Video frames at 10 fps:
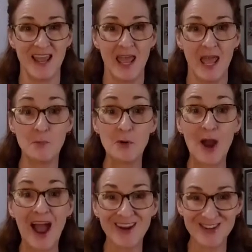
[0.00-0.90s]
And
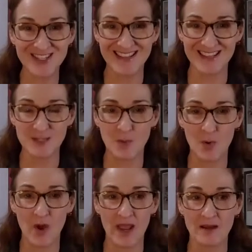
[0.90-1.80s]
prior to this
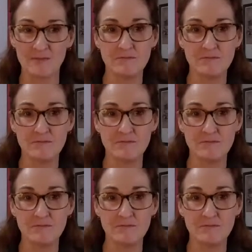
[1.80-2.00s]
point,